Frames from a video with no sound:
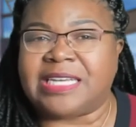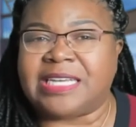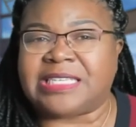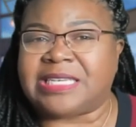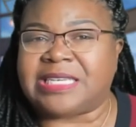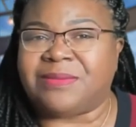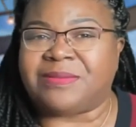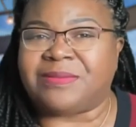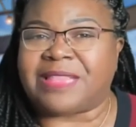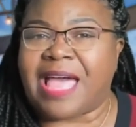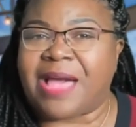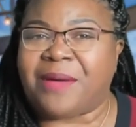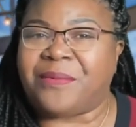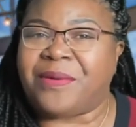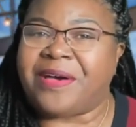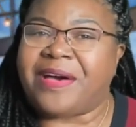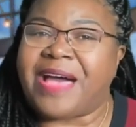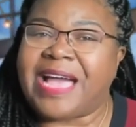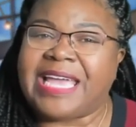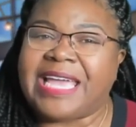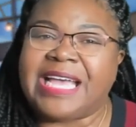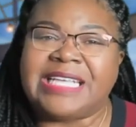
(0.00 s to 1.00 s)
And she was like,
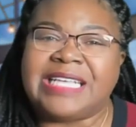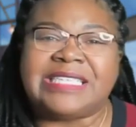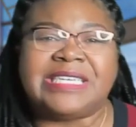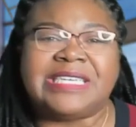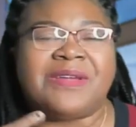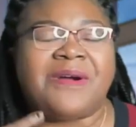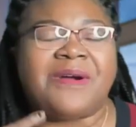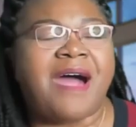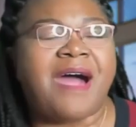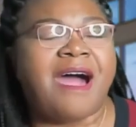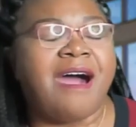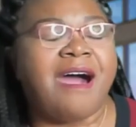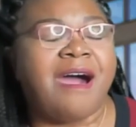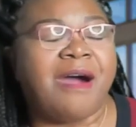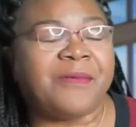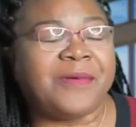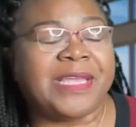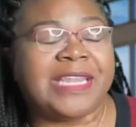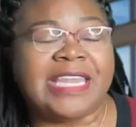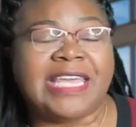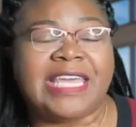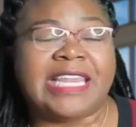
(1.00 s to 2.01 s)
well, I guess, all
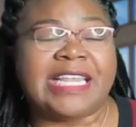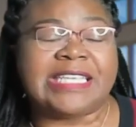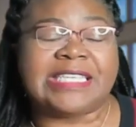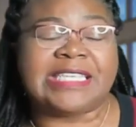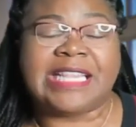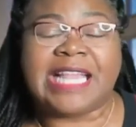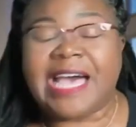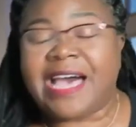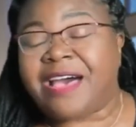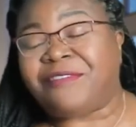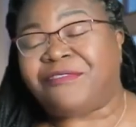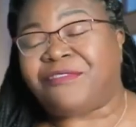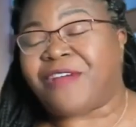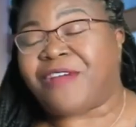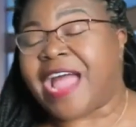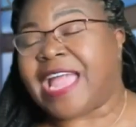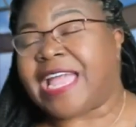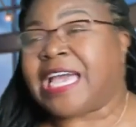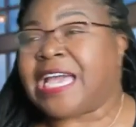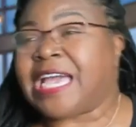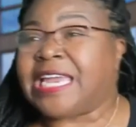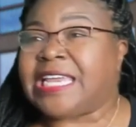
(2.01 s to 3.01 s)
we need is love.
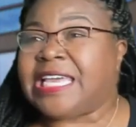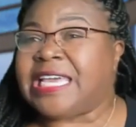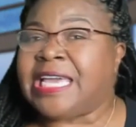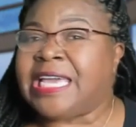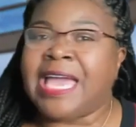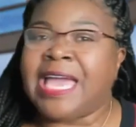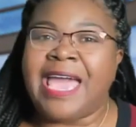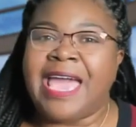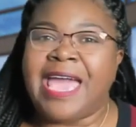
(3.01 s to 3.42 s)
Right, honey?